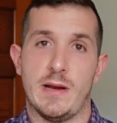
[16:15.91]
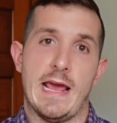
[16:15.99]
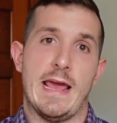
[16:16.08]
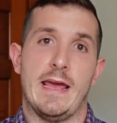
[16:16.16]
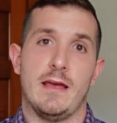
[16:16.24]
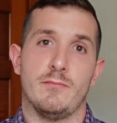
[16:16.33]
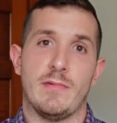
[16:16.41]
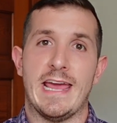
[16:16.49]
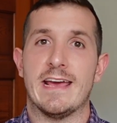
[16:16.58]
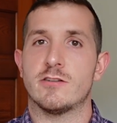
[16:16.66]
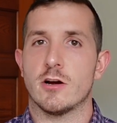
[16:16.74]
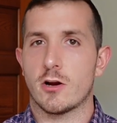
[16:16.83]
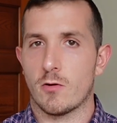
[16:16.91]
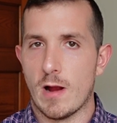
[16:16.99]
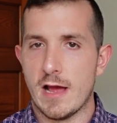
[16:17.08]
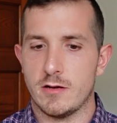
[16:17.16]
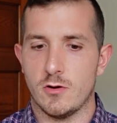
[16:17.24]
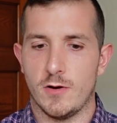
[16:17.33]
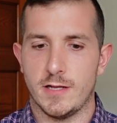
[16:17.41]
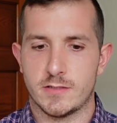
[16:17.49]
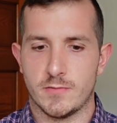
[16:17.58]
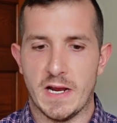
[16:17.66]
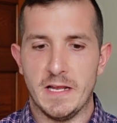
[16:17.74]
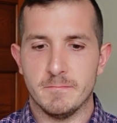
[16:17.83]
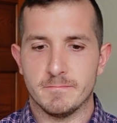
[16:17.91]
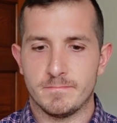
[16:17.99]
A and our carotenoids, right?